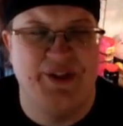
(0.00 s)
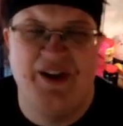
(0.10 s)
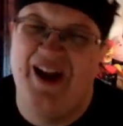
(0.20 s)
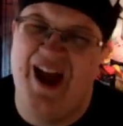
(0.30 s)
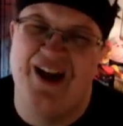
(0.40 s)

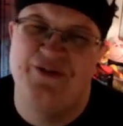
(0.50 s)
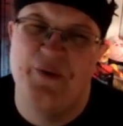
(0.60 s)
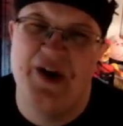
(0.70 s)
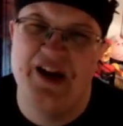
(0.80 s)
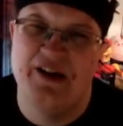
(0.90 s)

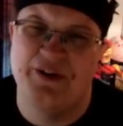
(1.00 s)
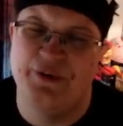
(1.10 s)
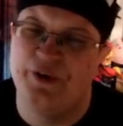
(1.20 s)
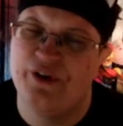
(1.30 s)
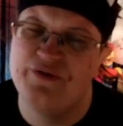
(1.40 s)
halfway, a
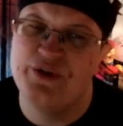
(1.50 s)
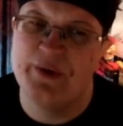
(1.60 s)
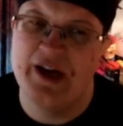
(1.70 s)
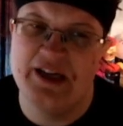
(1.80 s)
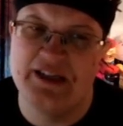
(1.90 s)
third of the
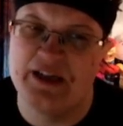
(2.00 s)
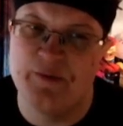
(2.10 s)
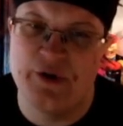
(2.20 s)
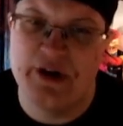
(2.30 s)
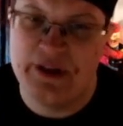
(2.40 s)
way,
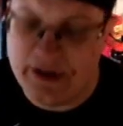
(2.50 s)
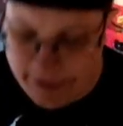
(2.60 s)
somewhere in there